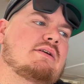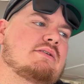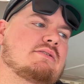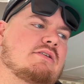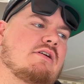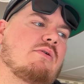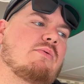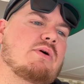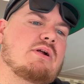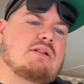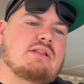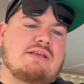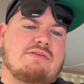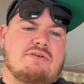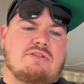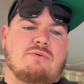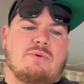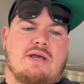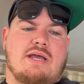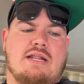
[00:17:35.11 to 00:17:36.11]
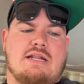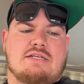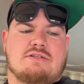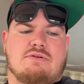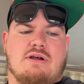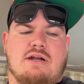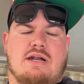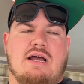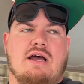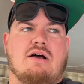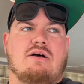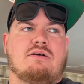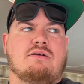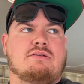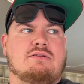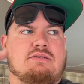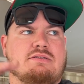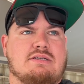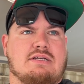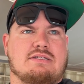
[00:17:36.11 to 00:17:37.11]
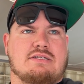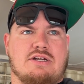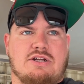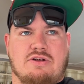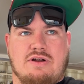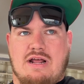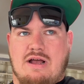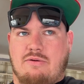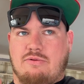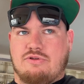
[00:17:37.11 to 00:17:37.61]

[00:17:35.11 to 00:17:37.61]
So we're gonna leave it the way it is right now. So it's gonna go down.